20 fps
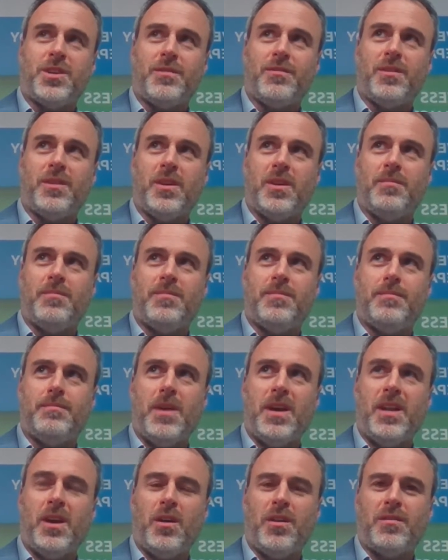different than
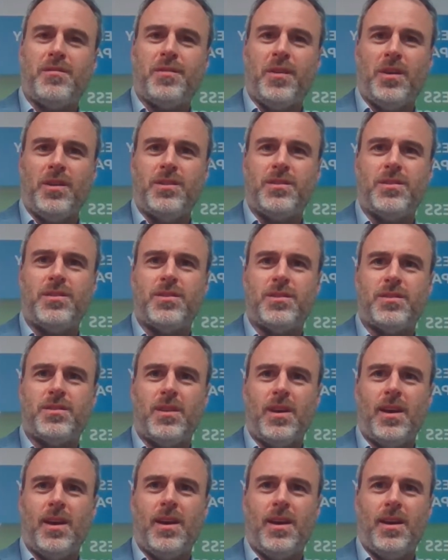many other funds
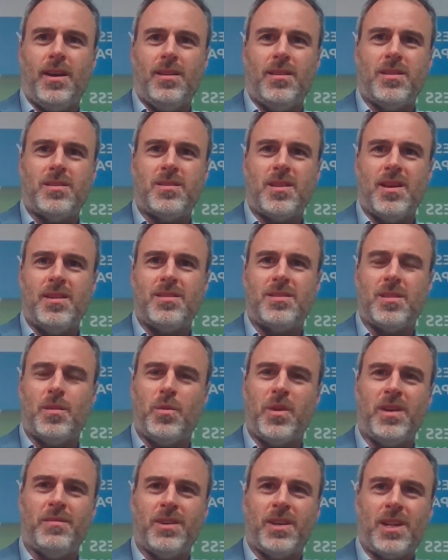in the sense that
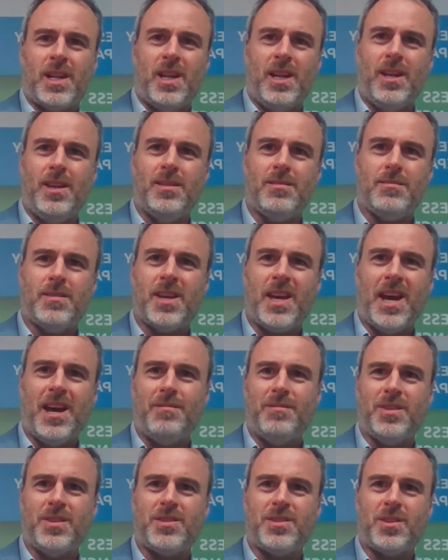we have a clean
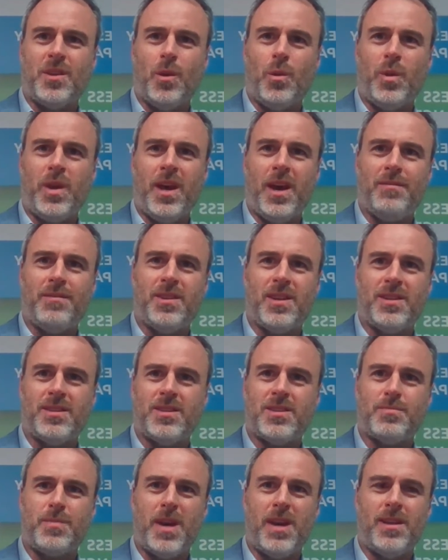canvas. So we haven't had
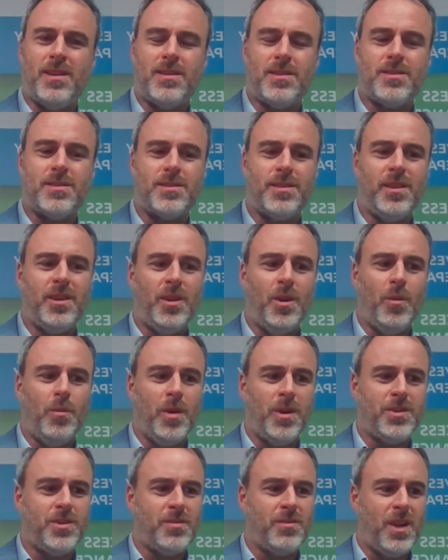to spend,
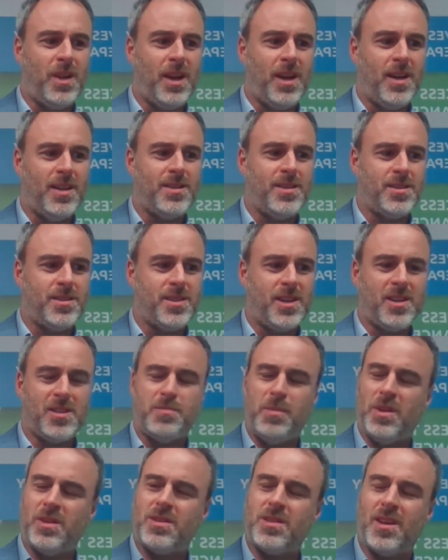much of the last 6
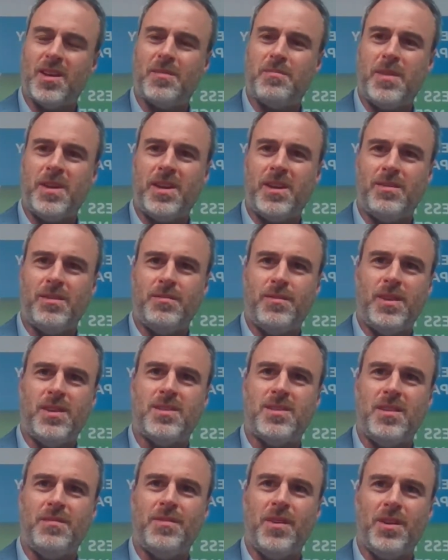months like many of the
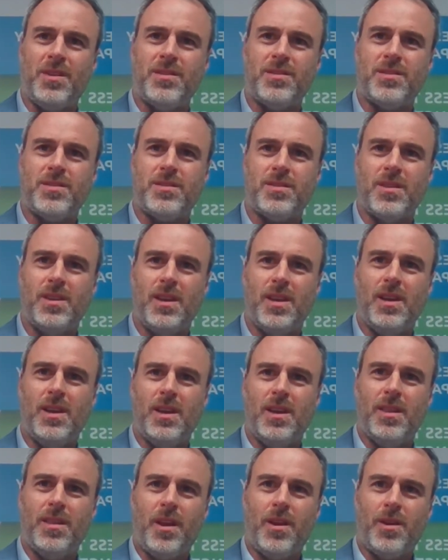VC funds
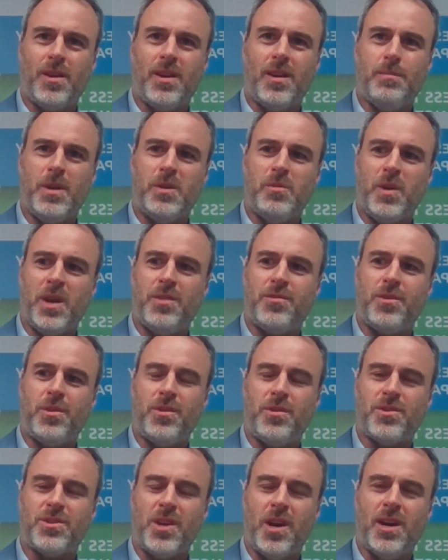that are kind of midway through
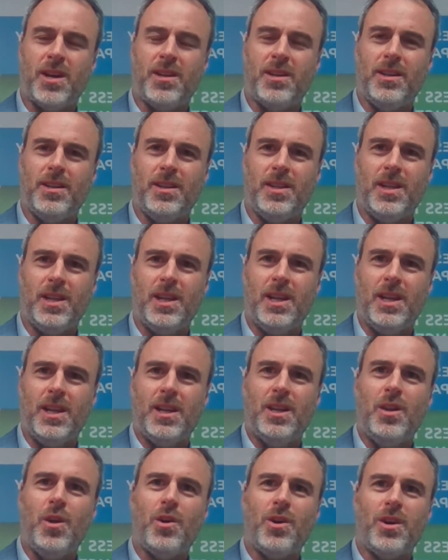their cycle,
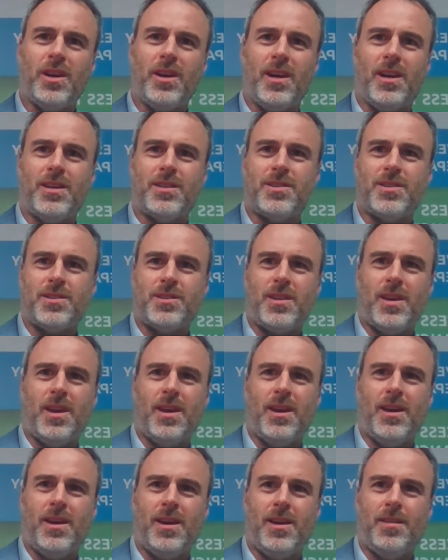looking at
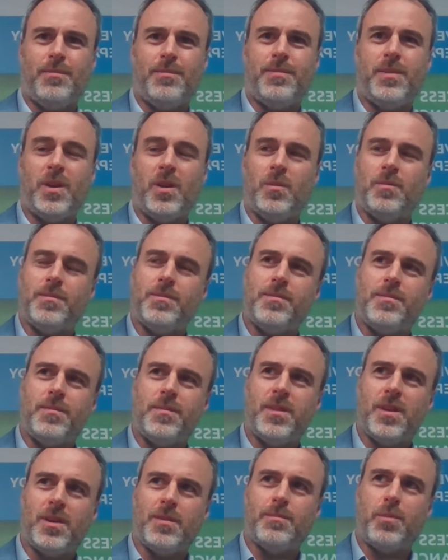
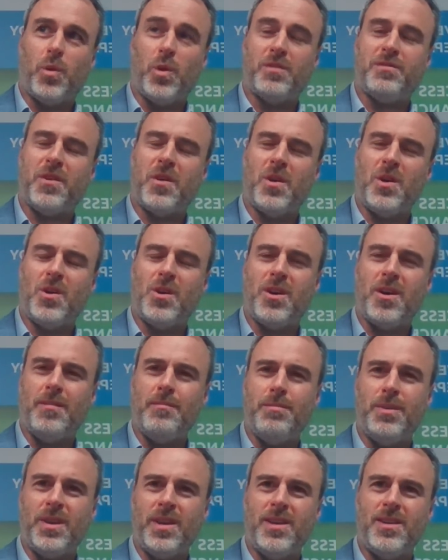their portfolio
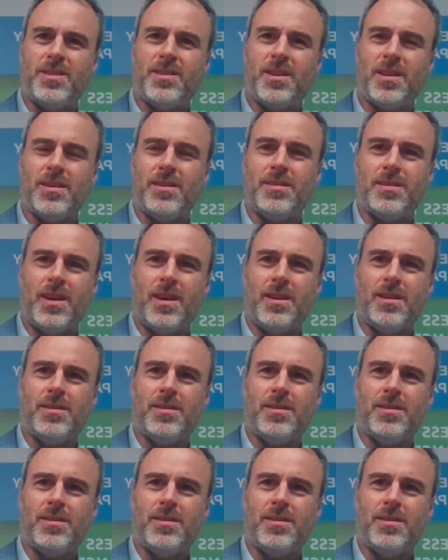companies and